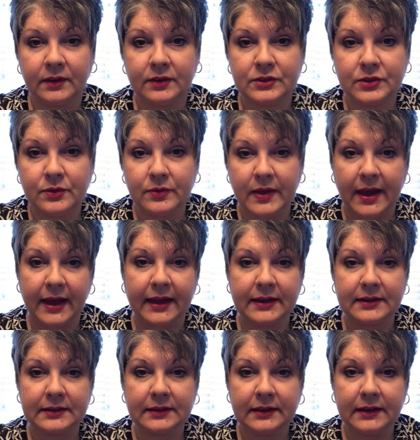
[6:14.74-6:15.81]
to
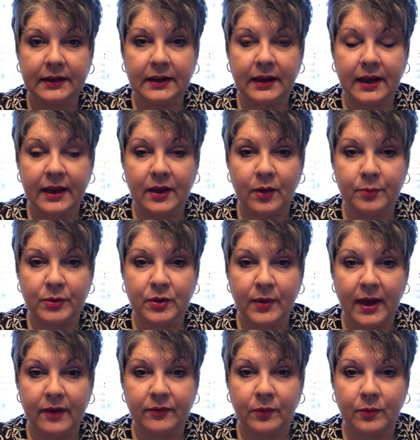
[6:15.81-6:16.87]
that, I hope you
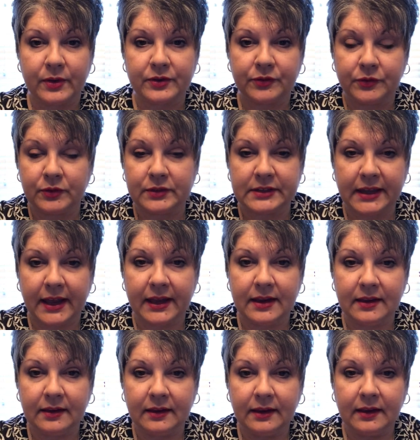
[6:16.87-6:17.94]
have a wonderful
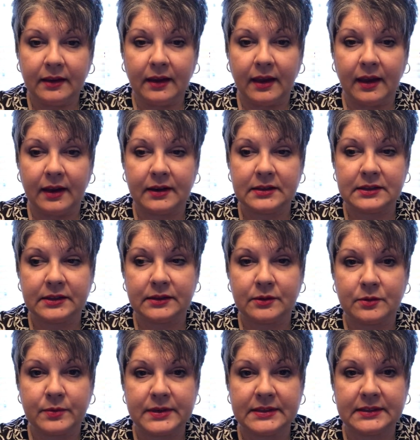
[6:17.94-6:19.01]
day, and until
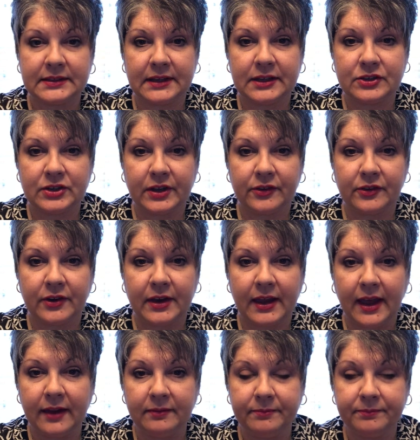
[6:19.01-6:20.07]
we see each other
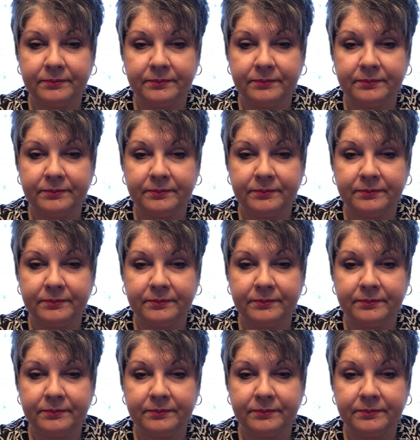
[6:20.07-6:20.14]
again,